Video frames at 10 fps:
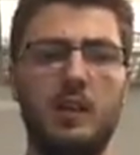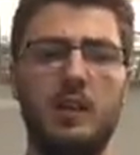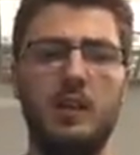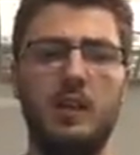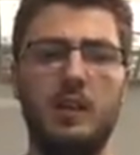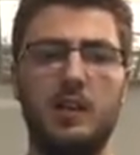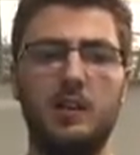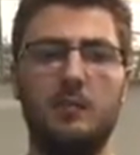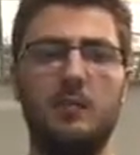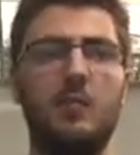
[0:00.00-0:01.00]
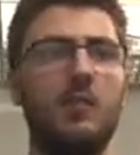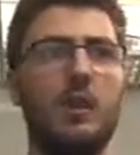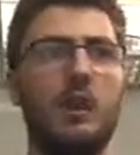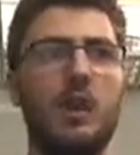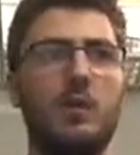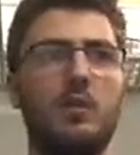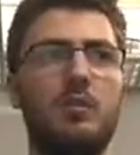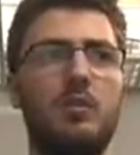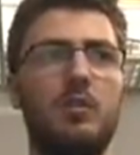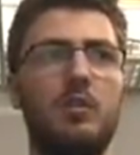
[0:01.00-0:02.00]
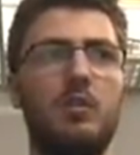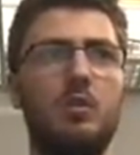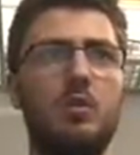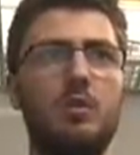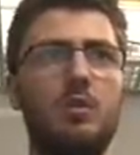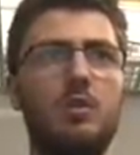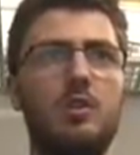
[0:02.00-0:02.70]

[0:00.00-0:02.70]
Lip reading: I would have also,